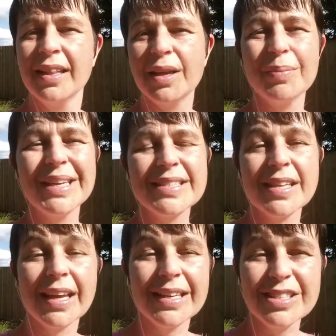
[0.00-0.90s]
That means
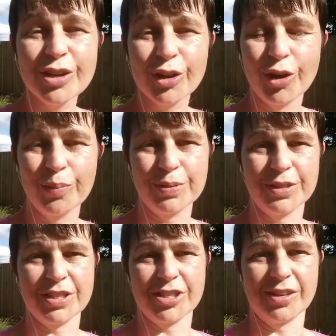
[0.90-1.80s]
there is no
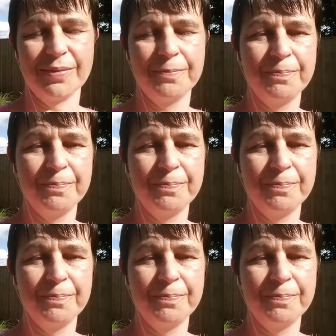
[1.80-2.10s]
competition.